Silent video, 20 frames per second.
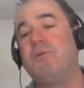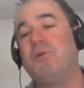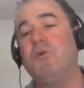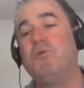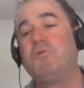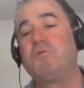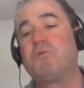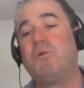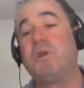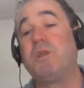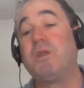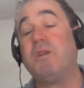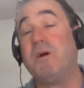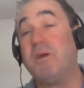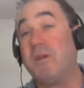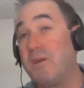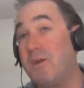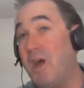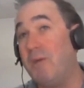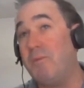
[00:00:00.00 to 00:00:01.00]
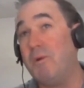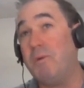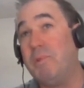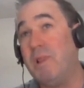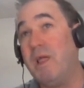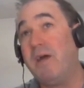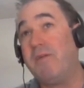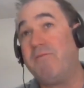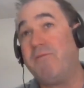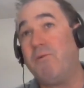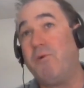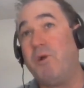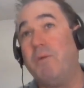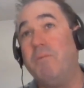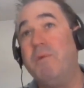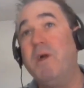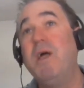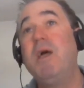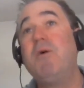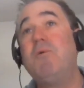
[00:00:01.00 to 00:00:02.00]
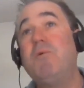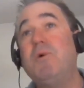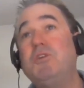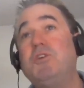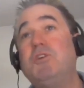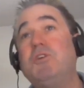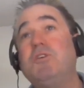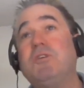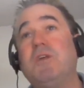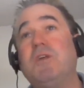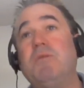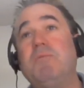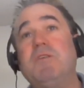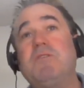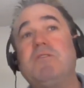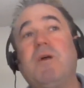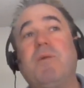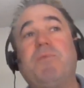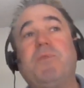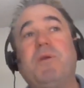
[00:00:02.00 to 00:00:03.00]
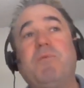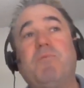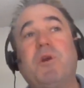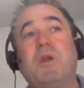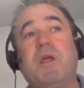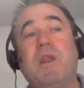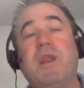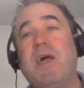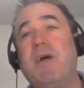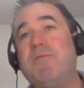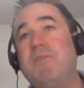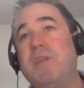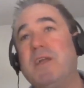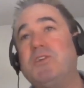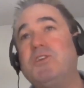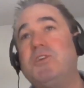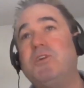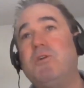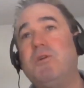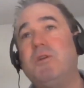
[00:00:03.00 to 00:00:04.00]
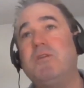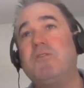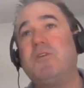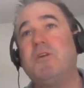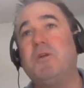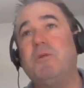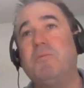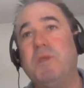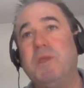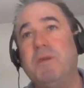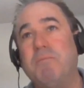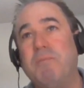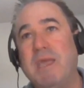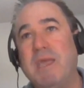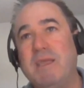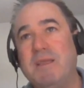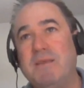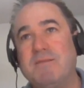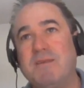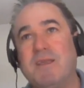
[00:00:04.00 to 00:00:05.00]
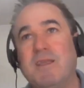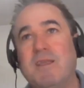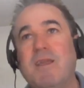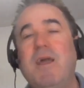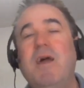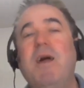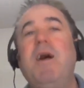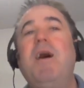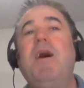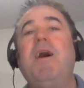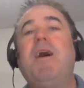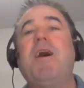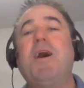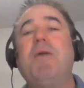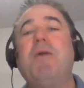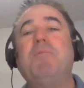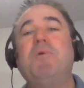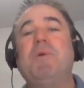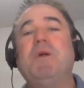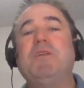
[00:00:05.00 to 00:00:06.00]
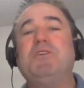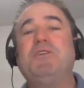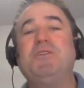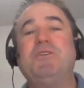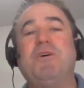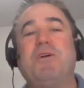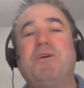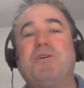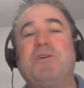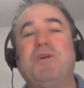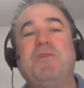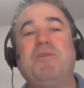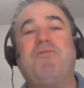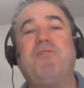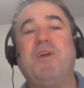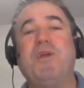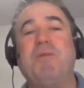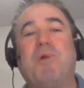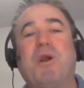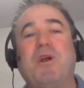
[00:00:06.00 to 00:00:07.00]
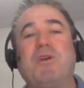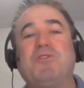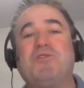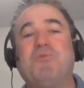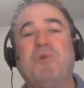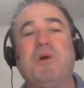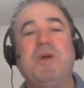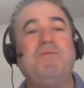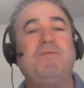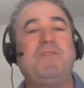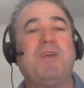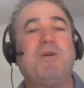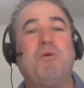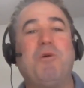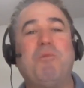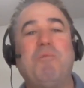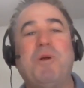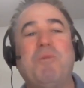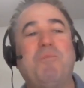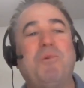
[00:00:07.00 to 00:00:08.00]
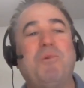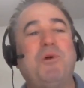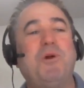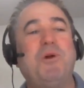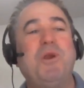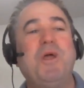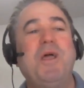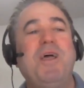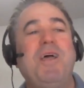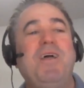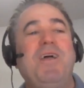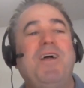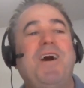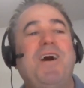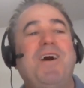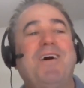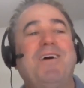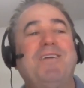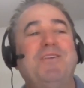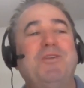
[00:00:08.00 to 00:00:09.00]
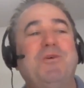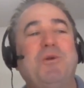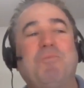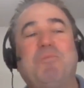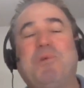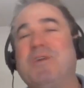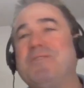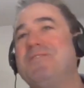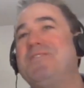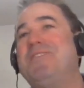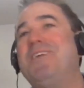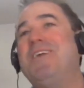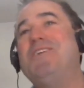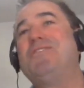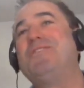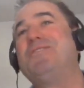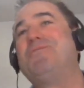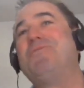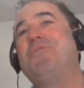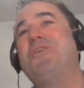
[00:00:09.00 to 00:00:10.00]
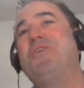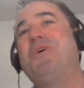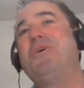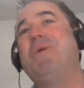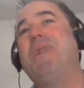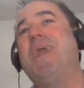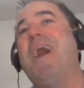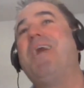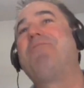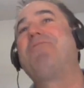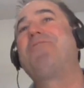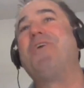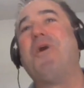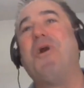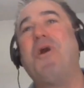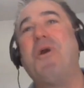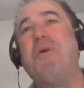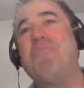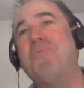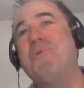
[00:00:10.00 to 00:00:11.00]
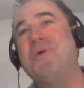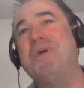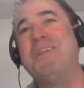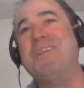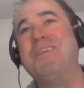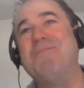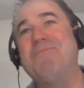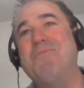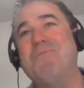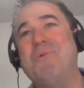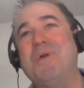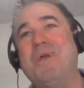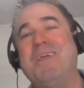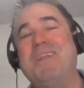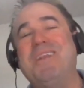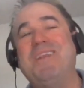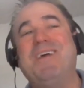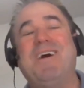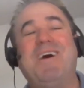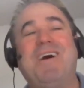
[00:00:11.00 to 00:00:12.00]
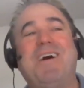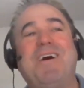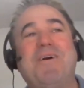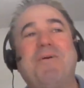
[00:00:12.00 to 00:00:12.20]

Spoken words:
groups working on a common platform, which is going to be something we're going to have next year, and it's going to be amazing. You mentioned our good friend Mark Swift. I remember doing presentations with him at AFCOM when